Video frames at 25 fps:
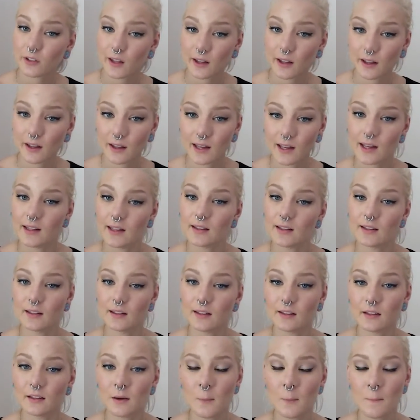
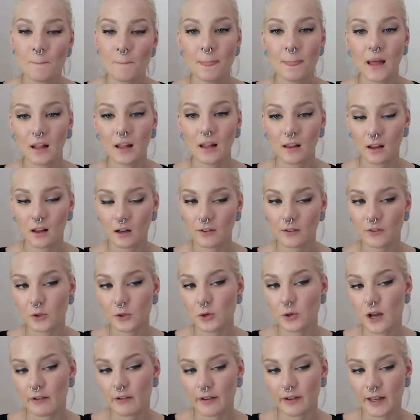and a lot of
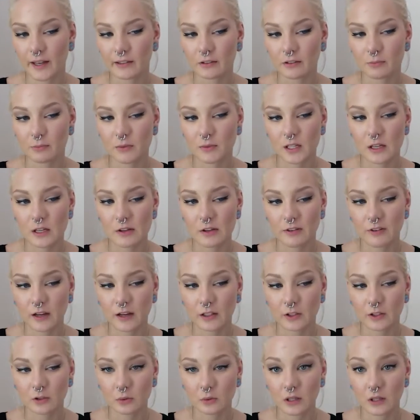you have asked me if I
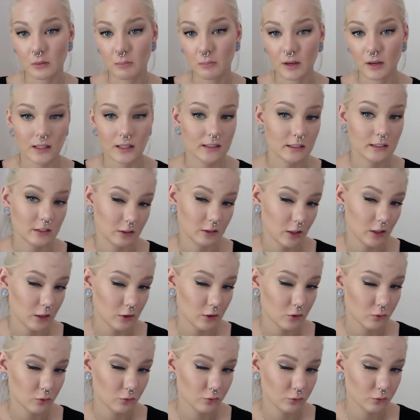do them
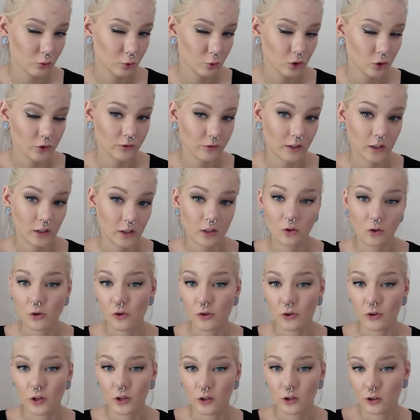myself or if I go
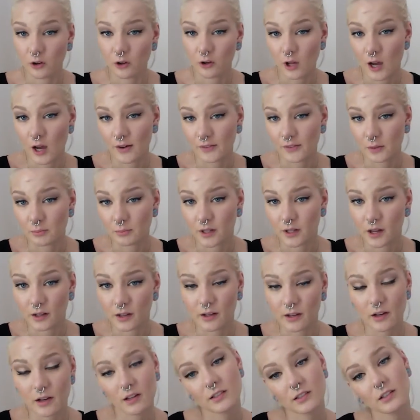and have them done
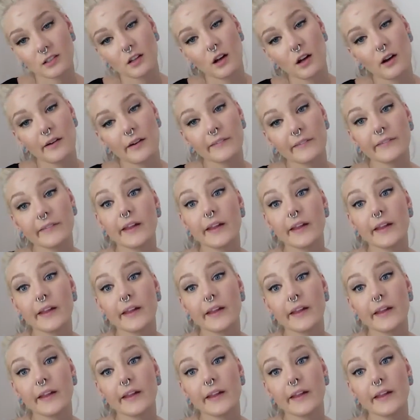at a salon,